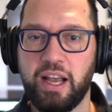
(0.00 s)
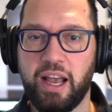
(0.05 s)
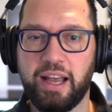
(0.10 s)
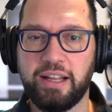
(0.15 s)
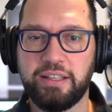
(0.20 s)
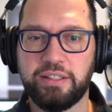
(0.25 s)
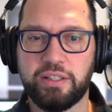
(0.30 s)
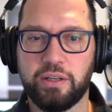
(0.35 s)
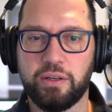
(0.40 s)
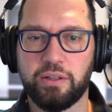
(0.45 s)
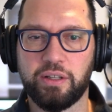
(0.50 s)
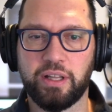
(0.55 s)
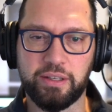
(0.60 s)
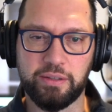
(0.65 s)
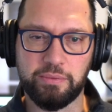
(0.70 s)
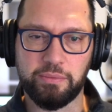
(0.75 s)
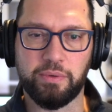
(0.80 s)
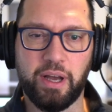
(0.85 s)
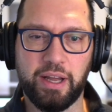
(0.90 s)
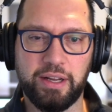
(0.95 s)
And so
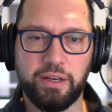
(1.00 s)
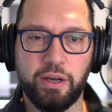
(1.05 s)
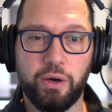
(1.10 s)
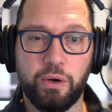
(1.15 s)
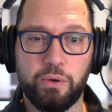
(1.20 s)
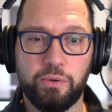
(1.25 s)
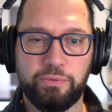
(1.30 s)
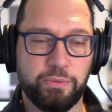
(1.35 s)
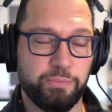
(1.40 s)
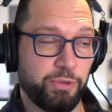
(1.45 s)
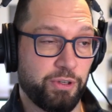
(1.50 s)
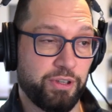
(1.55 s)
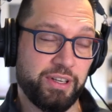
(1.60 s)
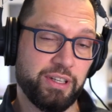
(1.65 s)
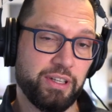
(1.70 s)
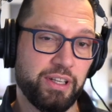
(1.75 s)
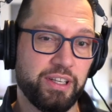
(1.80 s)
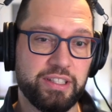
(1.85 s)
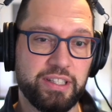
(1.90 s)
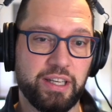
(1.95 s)
I know from looking
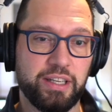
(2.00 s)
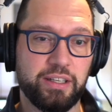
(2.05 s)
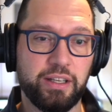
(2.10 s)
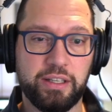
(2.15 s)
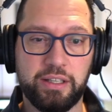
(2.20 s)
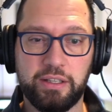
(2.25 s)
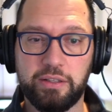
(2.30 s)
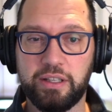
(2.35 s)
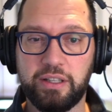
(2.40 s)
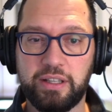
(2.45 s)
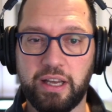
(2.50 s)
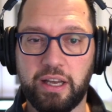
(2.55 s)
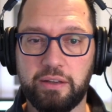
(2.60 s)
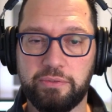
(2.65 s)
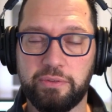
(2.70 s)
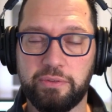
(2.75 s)
at LinkedIn, you did that for